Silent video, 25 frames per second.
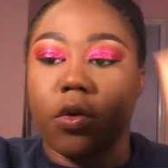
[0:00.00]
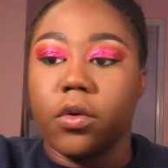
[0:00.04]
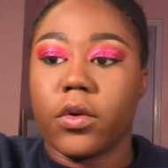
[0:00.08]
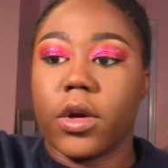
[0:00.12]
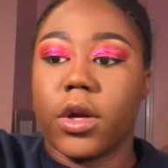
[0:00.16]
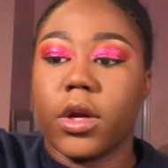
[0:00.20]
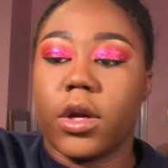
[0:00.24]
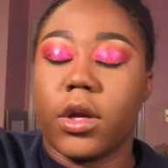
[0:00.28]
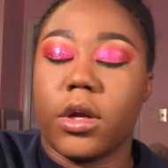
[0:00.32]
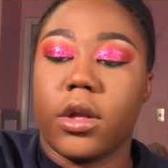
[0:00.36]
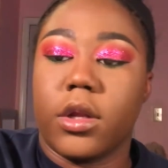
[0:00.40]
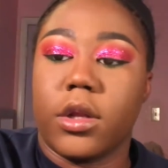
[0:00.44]

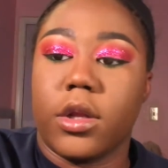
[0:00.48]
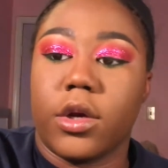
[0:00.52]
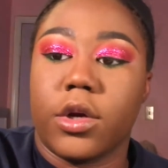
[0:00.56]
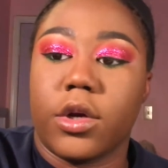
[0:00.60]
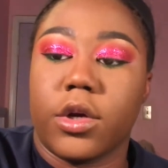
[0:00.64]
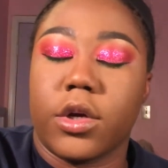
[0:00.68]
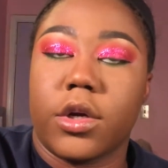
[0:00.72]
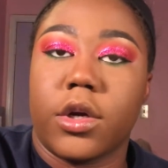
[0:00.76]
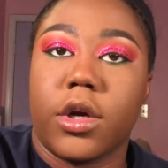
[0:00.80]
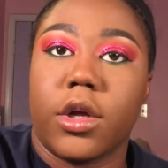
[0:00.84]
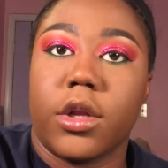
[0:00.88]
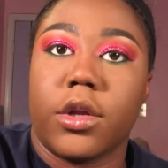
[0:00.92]
green
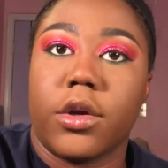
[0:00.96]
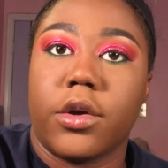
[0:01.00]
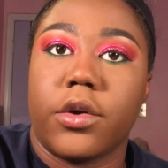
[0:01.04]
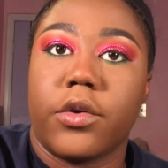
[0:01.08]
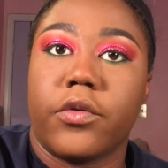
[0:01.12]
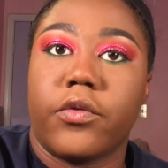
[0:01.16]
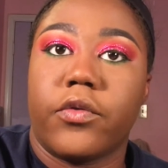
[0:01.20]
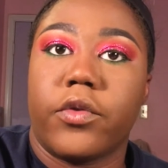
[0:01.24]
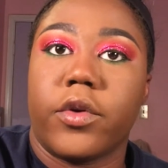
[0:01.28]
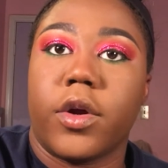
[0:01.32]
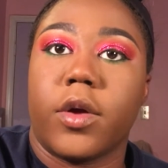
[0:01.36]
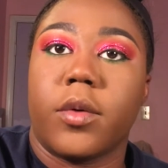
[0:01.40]
glitter
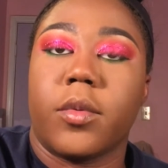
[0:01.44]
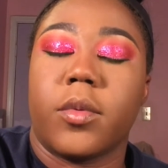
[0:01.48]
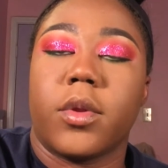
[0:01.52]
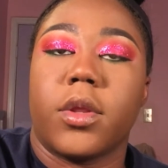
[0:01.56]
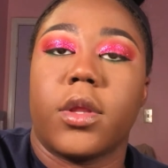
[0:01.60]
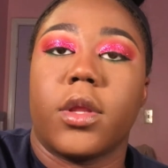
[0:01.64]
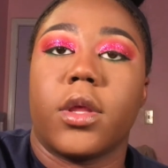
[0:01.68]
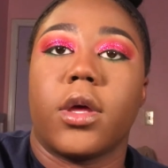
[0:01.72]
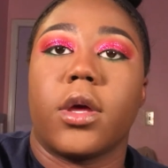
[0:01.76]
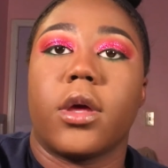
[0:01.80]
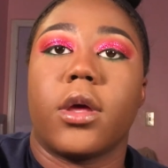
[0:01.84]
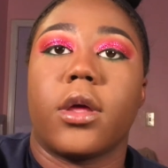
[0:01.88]
color from
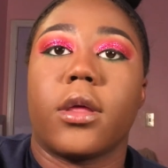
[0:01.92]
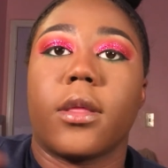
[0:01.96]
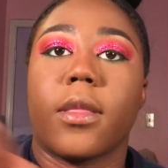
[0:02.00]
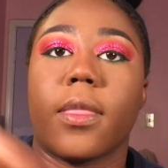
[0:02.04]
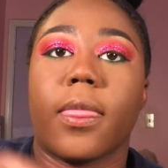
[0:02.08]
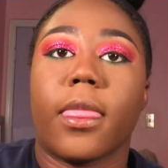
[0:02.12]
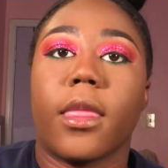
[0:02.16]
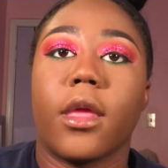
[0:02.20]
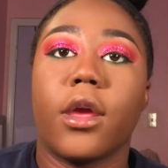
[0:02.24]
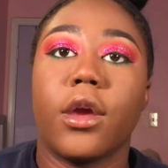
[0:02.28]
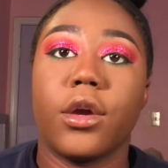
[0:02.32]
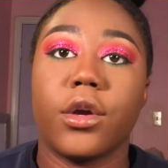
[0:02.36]

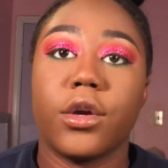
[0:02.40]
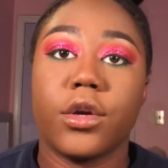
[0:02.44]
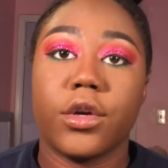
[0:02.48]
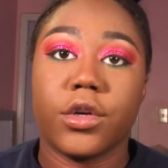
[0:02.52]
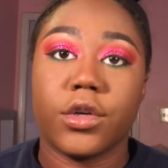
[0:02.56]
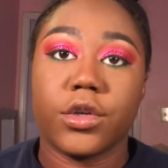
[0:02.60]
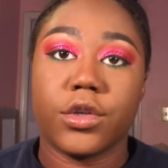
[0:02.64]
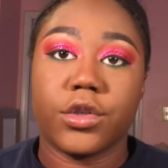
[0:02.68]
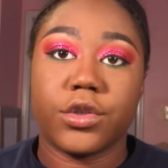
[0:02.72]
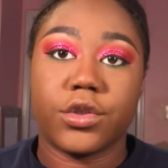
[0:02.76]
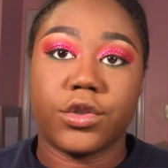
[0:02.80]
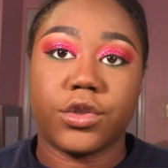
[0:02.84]
the
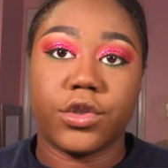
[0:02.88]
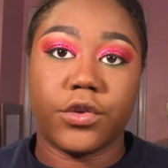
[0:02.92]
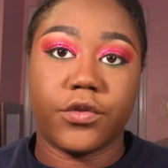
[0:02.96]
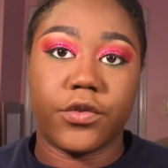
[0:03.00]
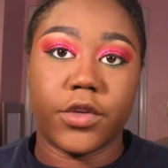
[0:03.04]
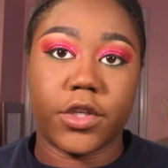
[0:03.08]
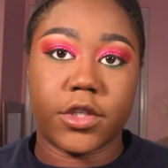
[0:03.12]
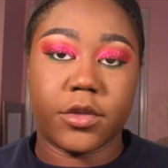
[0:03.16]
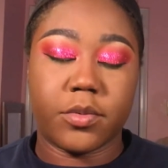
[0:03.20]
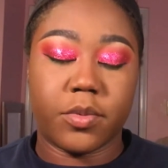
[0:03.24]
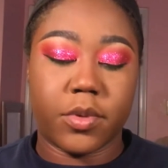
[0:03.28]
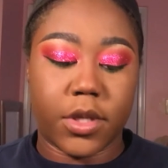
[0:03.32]

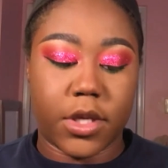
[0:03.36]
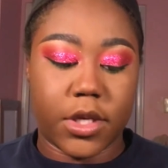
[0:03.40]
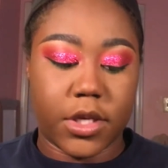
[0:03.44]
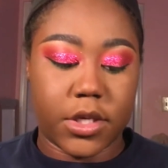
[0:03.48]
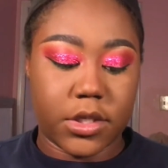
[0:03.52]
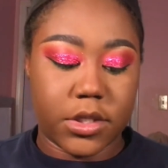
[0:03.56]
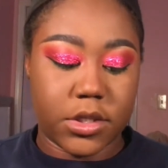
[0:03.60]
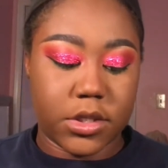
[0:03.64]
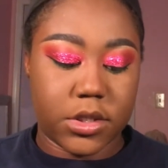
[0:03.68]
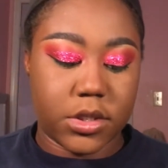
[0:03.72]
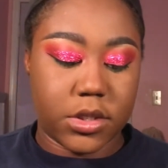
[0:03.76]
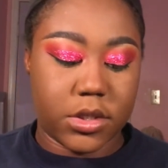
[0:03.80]
Juvia's
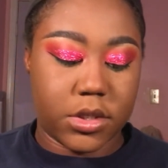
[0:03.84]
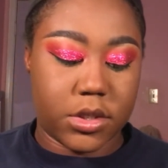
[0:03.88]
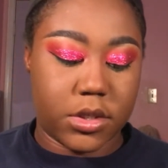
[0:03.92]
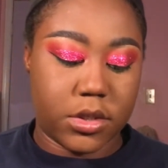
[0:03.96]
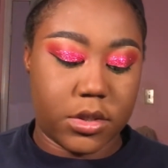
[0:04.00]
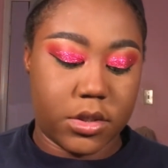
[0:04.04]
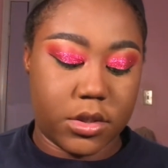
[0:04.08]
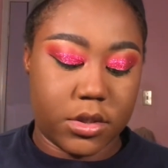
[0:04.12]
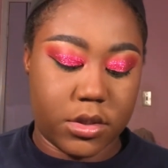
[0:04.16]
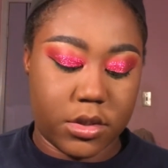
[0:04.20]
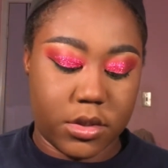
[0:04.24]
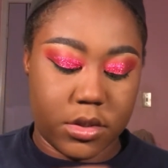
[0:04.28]
Place
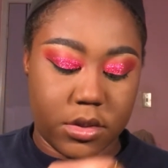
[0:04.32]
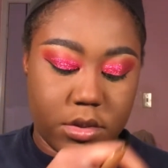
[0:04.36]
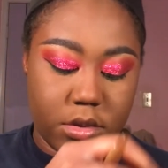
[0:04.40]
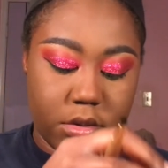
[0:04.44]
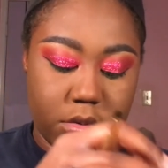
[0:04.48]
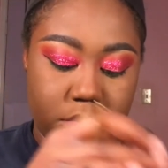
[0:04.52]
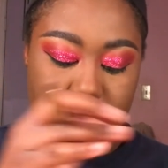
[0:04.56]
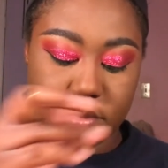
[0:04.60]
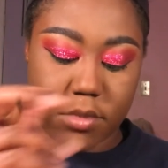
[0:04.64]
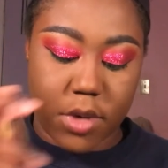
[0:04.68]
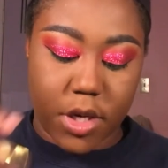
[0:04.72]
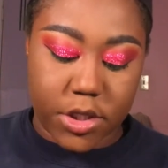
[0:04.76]

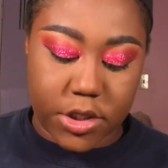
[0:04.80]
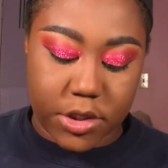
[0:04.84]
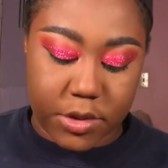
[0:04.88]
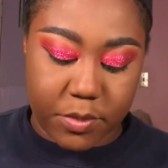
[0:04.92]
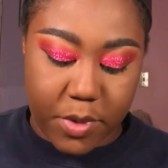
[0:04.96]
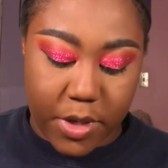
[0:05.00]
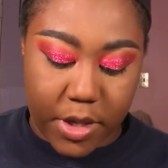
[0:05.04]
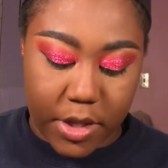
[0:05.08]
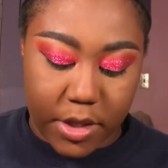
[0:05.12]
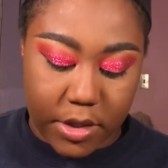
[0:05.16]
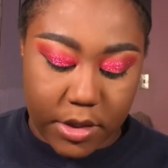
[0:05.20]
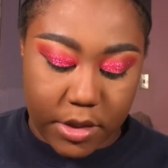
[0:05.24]
Magic
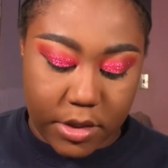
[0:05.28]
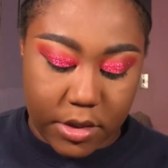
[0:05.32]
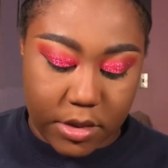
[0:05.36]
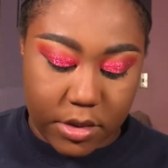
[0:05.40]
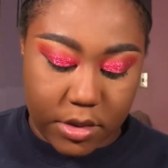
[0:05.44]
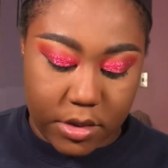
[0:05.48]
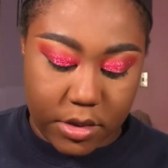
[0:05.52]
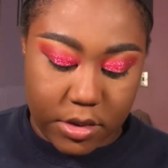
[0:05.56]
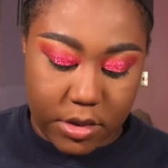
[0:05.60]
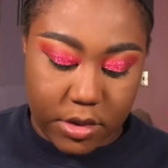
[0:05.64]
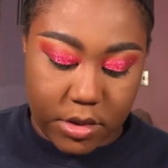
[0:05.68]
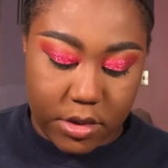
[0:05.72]
palette
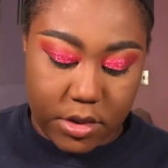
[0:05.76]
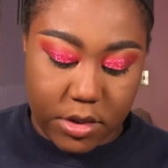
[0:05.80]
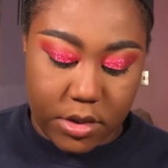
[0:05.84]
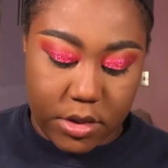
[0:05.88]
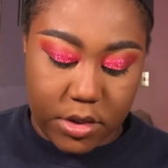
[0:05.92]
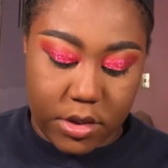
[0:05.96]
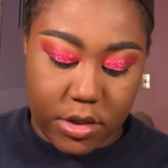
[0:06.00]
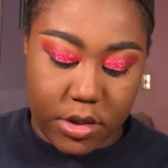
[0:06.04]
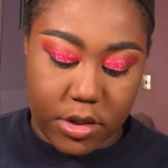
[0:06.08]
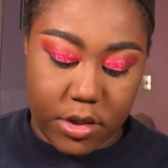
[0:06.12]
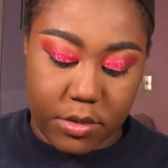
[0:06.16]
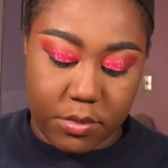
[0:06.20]

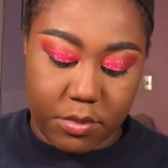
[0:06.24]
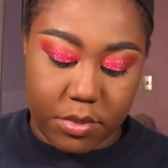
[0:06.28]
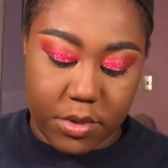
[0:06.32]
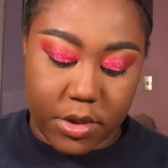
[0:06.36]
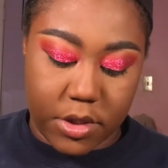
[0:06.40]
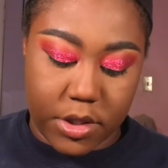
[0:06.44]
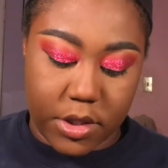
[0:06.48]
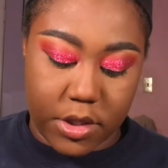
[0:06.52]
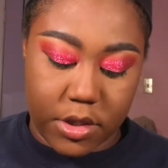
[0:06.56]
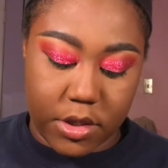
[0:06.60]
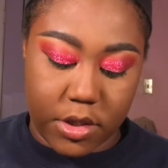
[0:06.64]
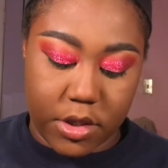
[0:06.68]
and
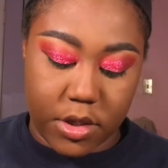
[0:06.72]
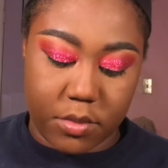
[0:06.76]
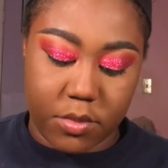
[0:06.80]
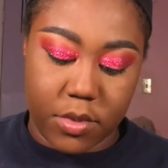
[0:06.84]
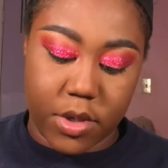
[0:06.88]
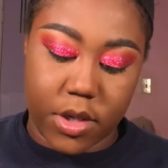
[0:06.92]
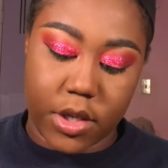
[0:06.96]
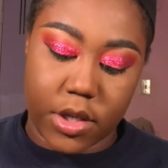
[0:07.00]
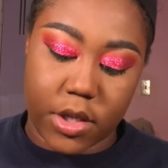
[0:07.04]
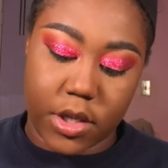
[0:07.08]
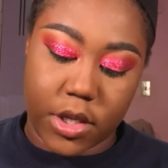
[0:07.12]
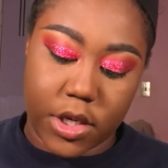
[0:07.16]
put that under
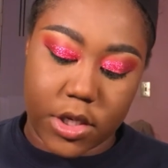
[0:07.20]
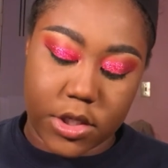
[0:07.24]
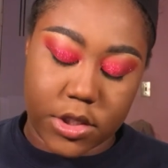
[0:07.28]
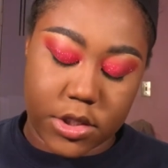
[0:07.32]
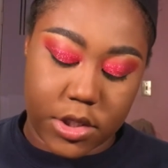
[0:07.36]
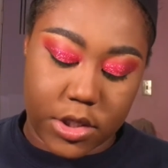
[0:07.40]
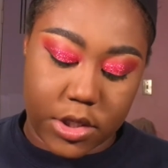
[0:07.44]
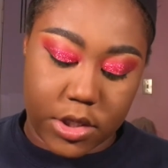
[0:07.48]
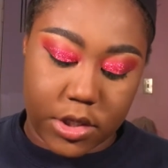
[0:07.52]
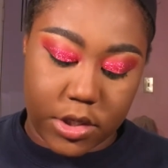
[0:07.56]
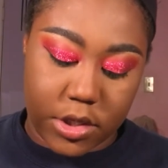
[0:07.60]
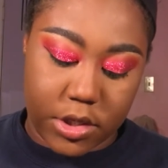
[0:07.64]
my
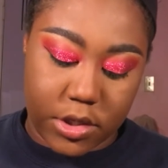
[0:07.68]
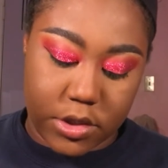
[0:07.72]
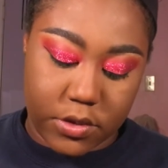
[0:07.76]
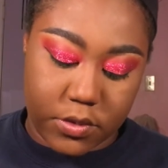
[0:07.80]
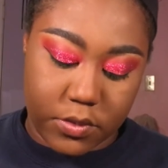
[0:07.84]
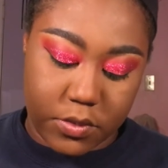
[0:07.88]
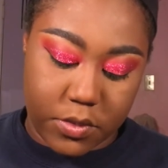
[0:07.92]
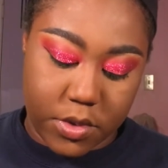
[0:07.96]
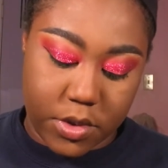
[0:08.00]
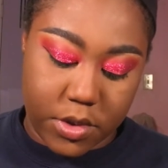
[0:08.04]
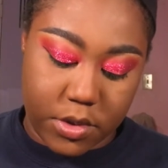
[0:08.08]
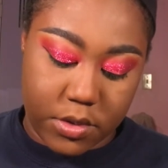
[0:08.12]
lash line as
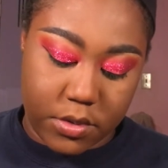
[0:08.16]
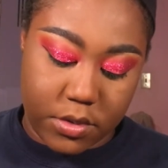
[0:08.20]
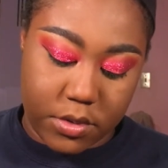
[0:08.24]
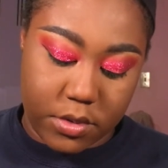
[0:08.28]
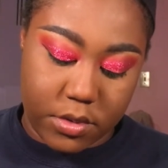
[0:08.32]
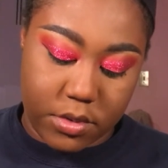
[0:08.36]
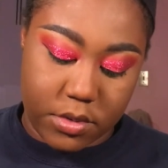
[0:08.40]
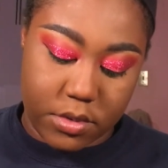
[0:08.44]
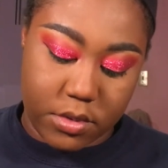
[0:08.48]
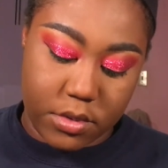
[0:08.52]
well.